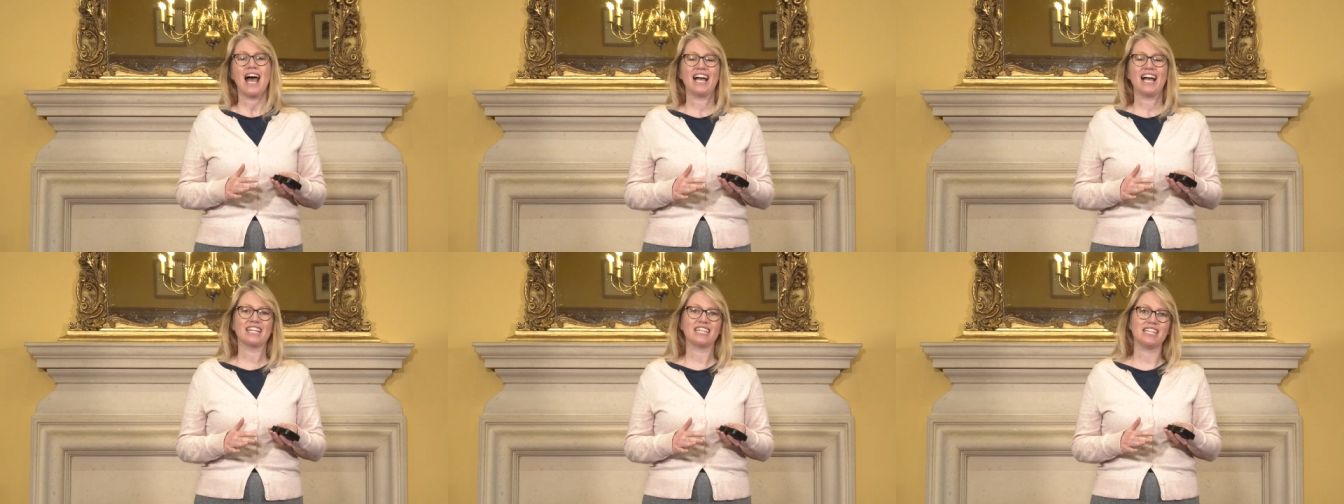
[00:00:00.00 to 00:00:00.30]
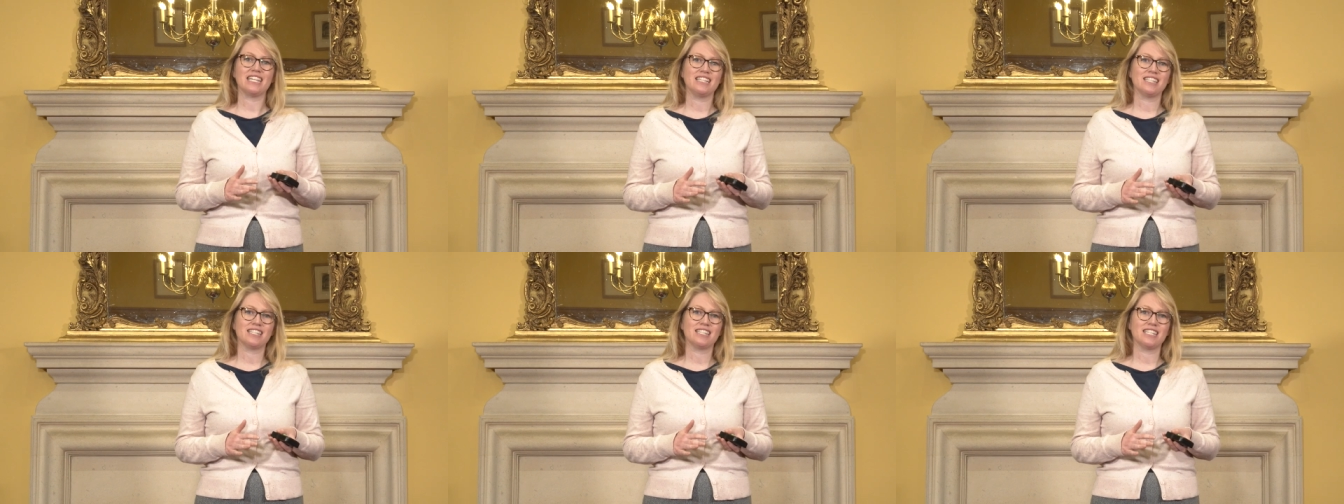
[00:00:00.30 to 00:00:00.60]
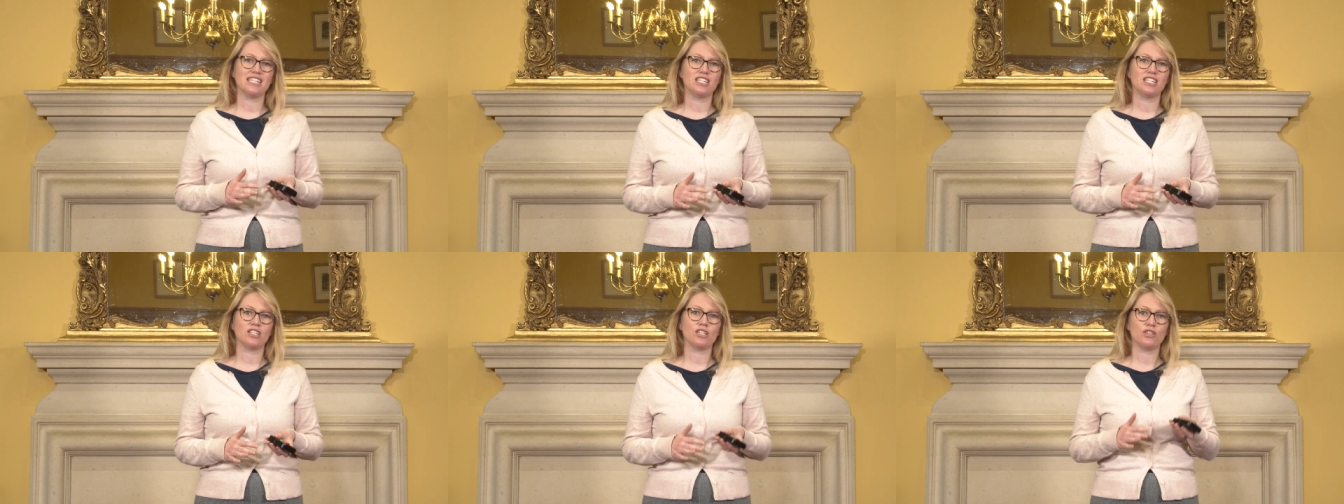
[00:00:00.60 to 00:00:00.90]
and
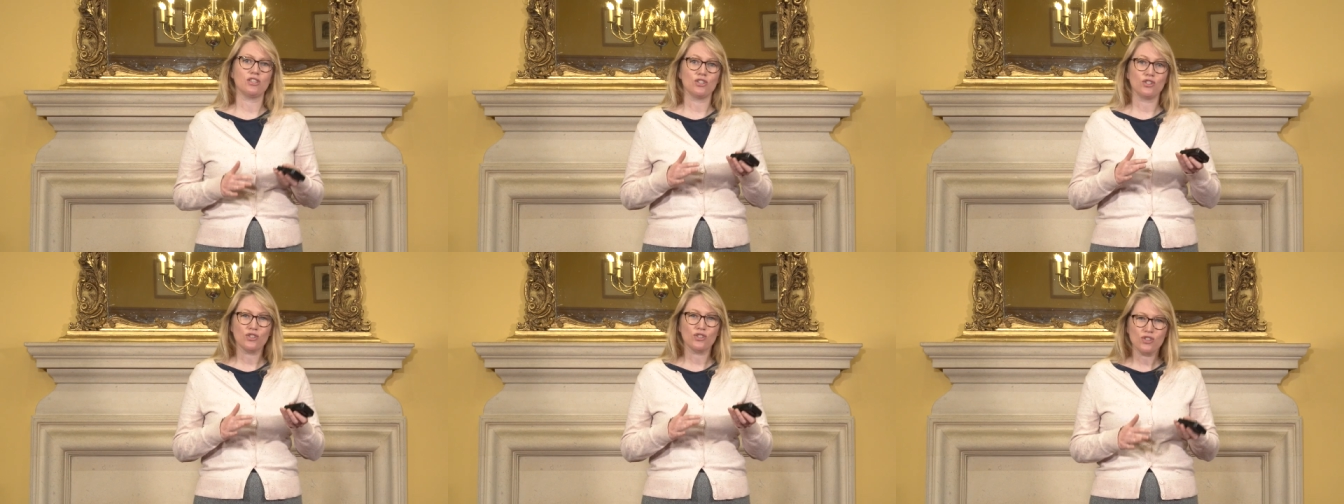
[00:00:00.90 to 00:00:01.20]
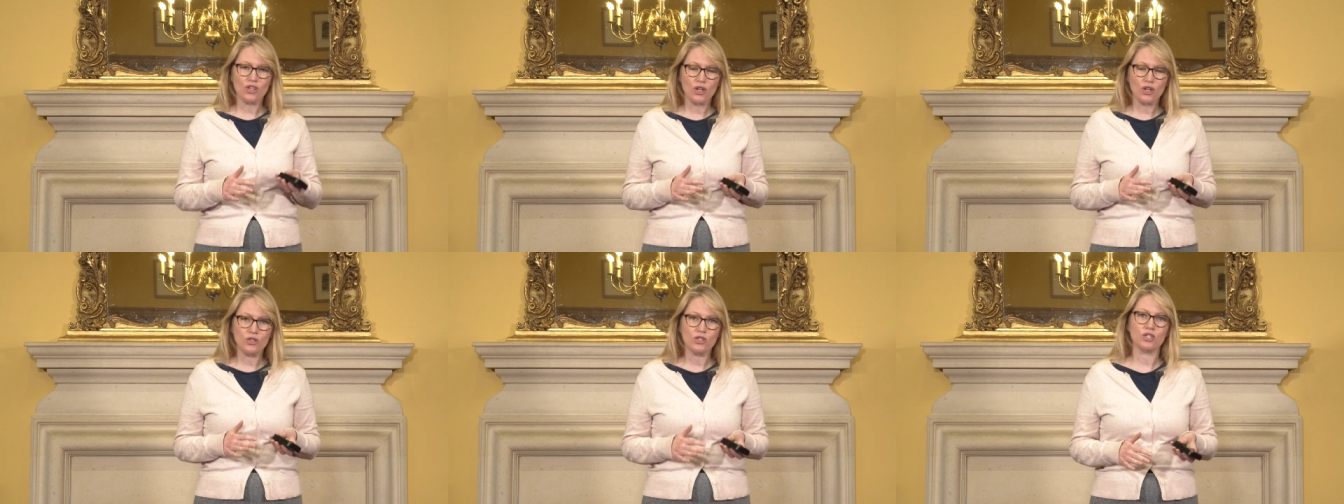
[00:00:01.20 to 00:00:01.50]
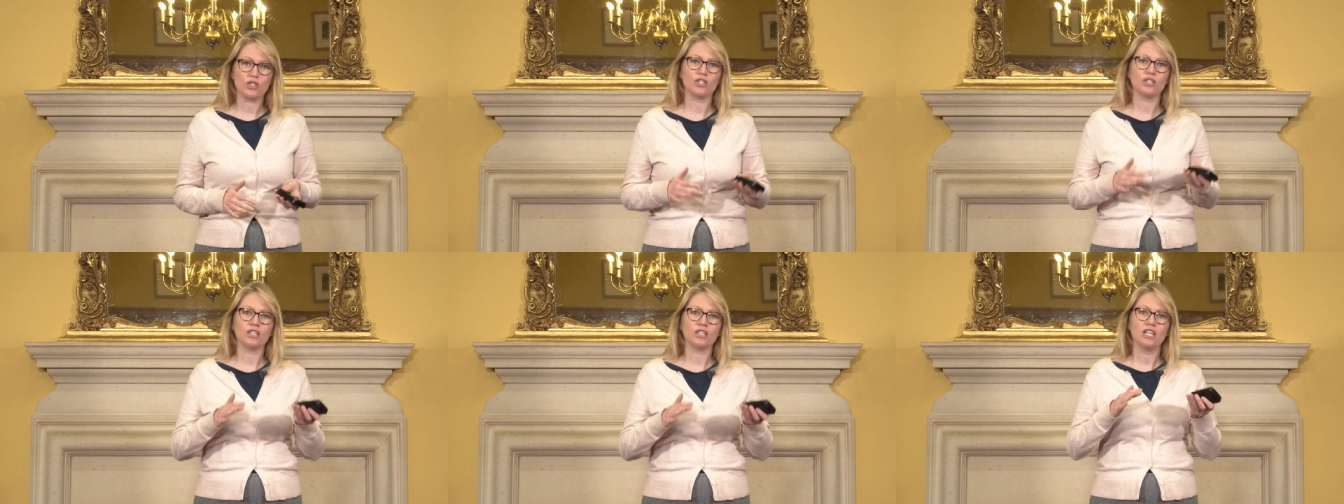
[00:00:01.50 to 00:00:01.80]
consider the
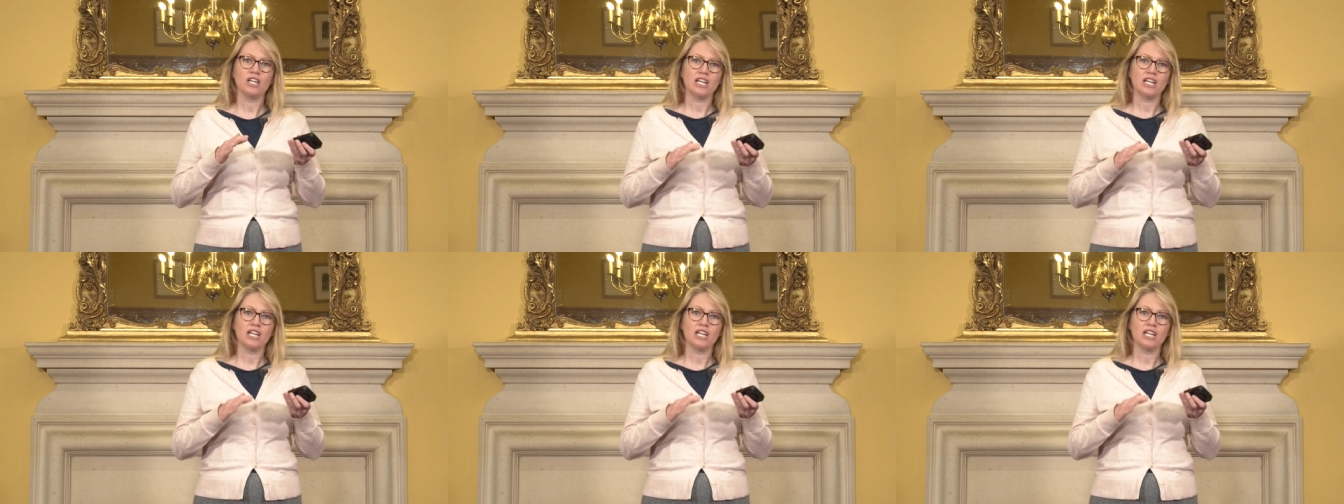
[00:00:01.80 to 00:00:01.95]
social,